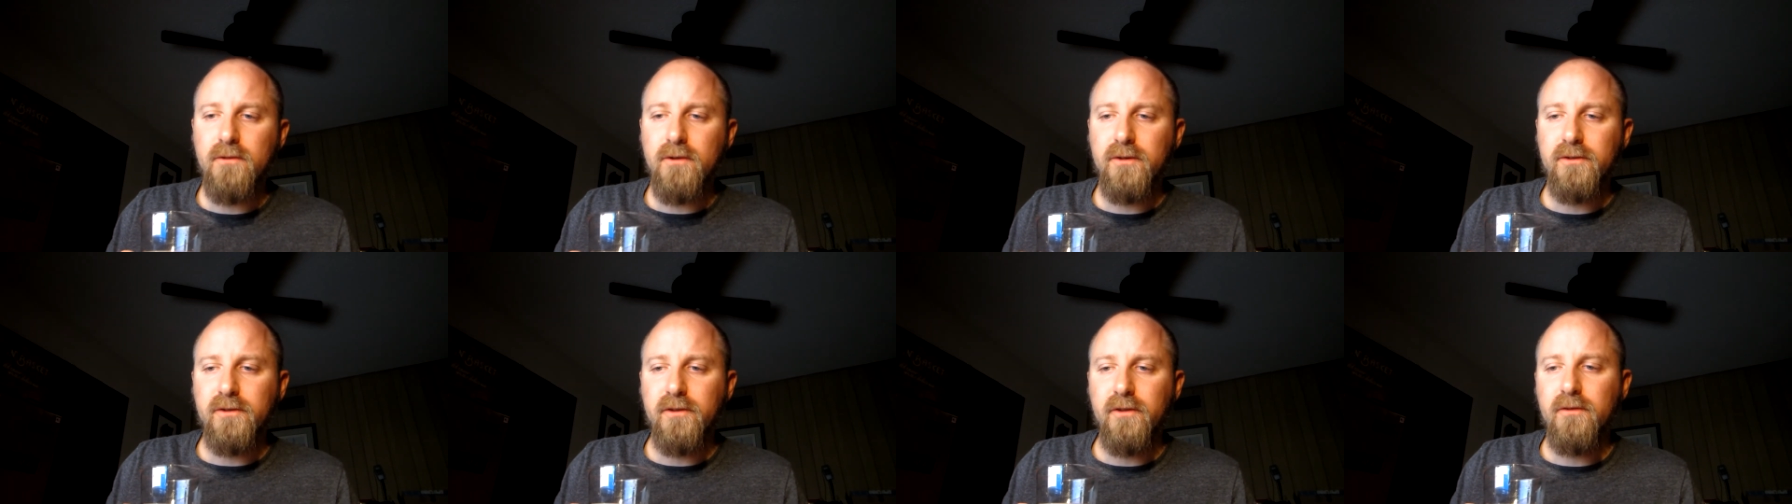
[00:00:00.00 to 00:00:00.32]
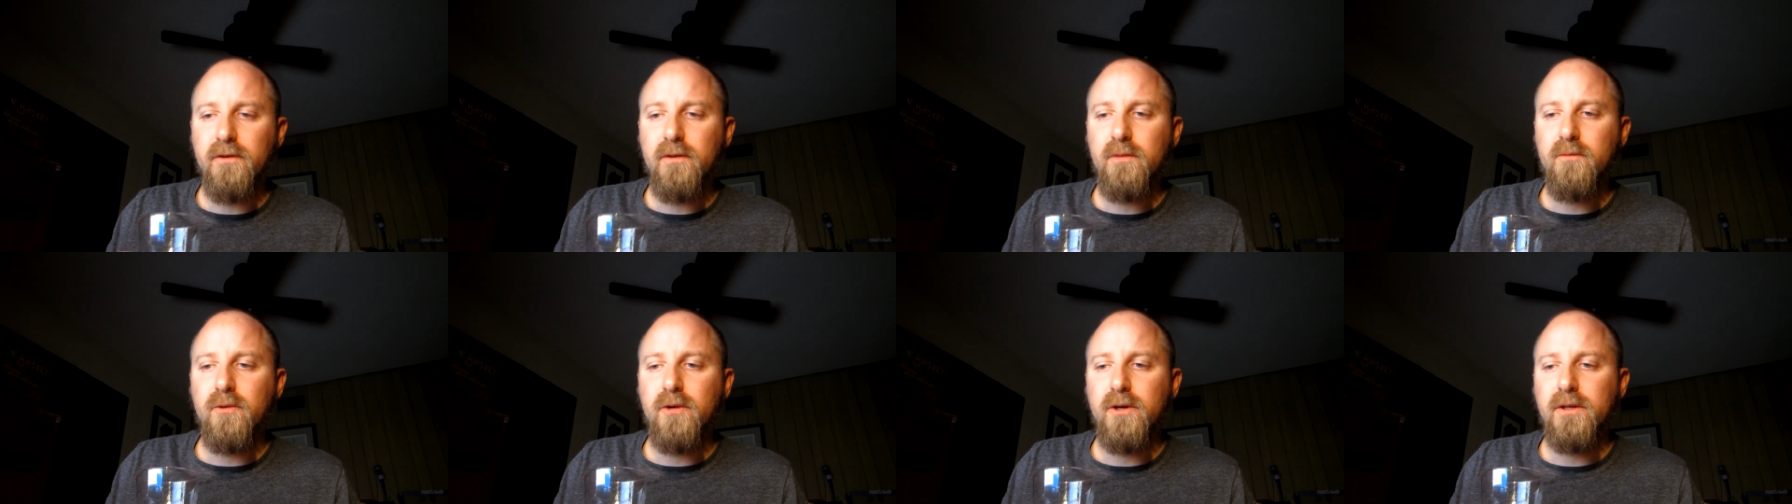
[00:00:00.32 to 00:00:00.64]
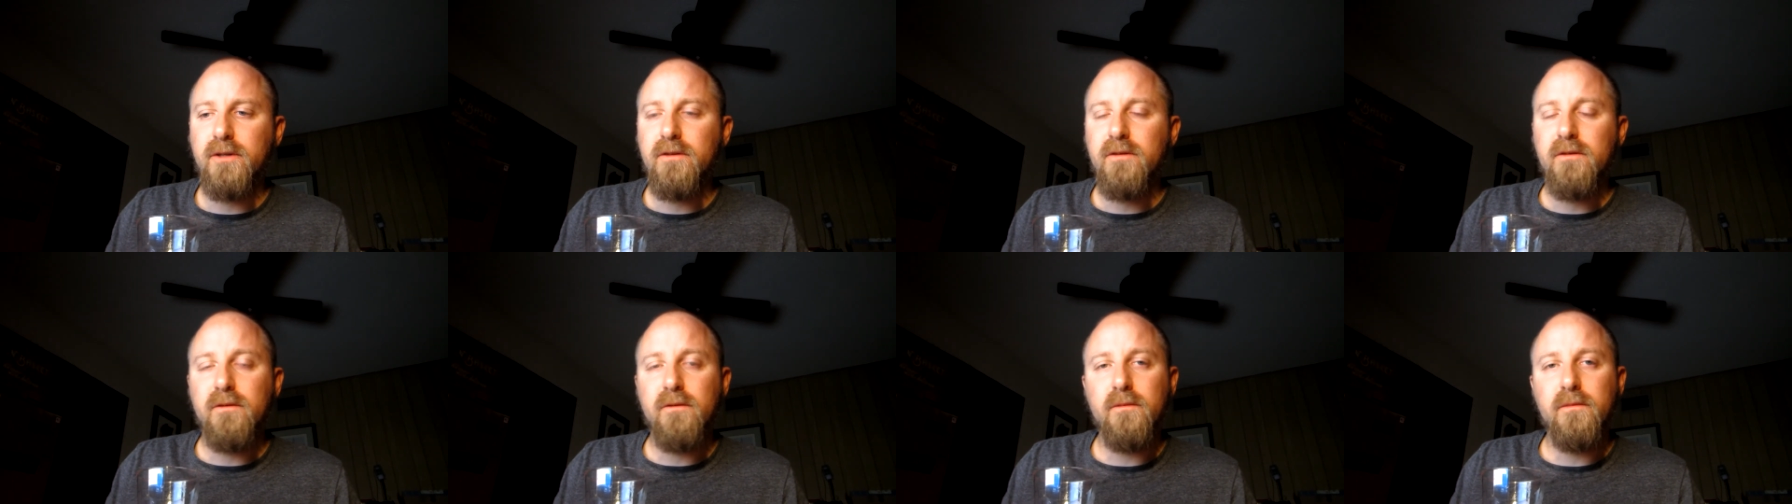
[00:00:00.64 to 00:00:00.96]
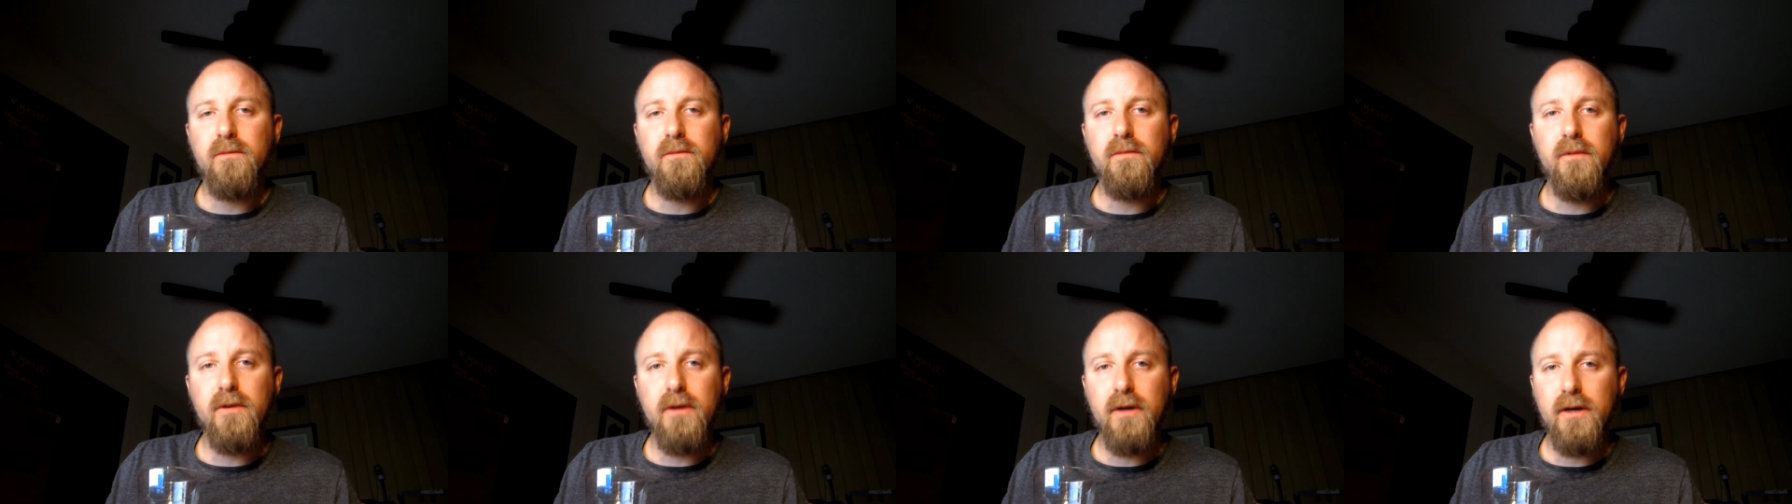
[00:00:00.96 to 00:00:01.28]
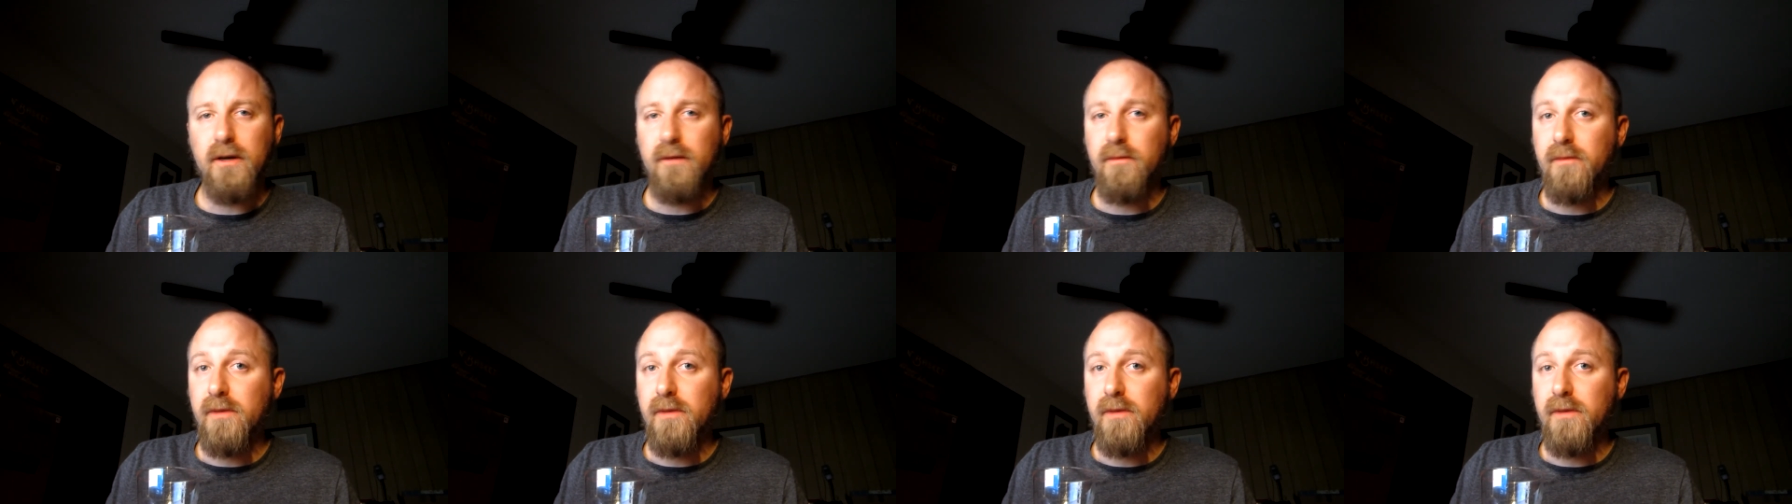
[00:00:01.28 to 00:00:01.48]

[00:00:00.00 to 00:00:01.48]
though it's a 3.2 uh,